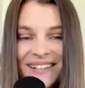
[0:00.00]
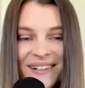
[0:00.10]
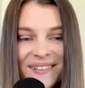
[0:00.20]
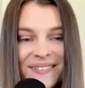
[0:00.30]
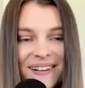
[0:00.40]

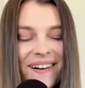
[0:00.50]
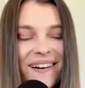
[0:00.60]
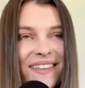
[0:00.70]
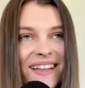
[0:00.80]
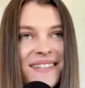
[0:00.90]
Go for it.
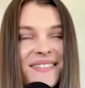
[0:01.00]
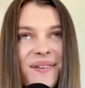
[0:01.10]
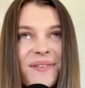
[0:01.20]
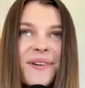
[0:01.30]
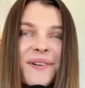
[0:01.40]
Oh, that's
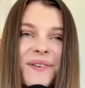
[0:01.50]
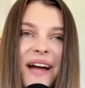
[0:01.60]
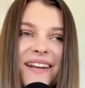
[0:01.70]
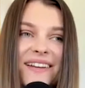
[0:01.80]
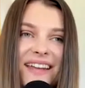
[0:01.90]
so cool
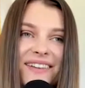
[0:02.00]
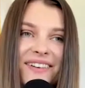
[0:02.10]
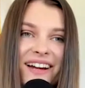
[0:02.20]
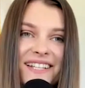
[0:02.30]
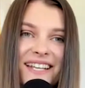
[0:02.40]
and
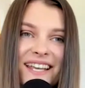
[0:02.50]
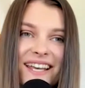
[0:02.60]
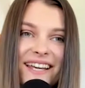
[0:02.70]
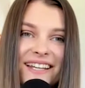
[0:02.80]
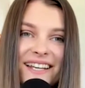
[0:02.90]
great to
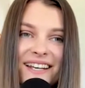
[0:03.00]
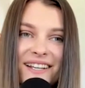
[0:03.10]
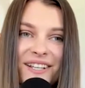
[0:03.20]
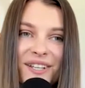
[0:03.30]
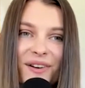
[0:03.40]
hear.
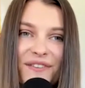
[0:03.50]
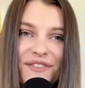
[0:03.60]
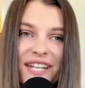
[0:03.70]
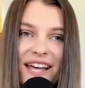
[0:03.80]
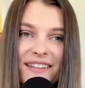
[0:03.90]

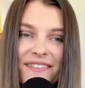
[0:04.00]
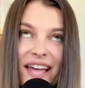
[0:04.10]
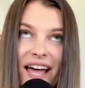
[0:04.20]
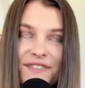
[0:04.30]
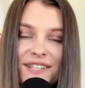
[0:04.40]
Even
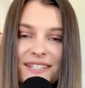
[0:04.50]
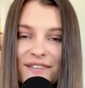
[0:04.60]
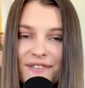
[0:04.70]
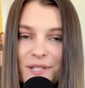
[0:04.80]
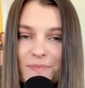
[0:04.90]
after
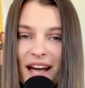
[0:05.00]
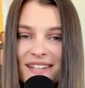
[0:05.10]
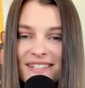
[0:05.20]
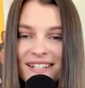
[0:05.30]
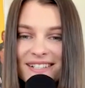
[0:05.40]
Stephen's
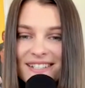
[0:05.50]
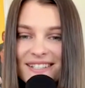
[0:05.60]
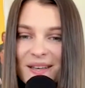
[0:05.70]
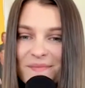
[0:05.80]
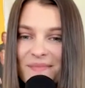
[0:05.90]
passing, just
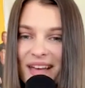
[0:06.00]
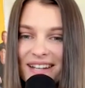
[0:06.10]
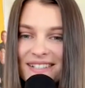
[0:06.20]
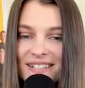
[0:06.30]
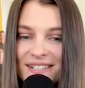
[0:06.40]
the
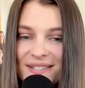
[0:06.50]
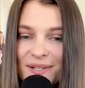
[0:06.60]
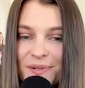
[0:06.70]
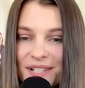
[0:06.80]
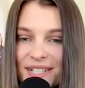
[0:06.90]
impact he's
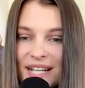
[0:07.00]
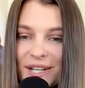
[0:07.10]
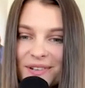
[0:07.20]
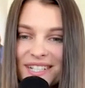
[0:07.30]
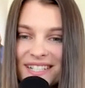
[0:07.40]
still
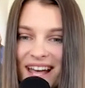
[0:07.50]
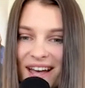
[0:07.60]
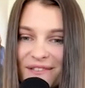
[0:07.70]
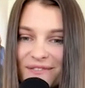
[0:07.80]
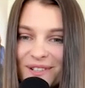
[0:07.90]
continuing to
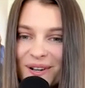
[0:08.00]
have,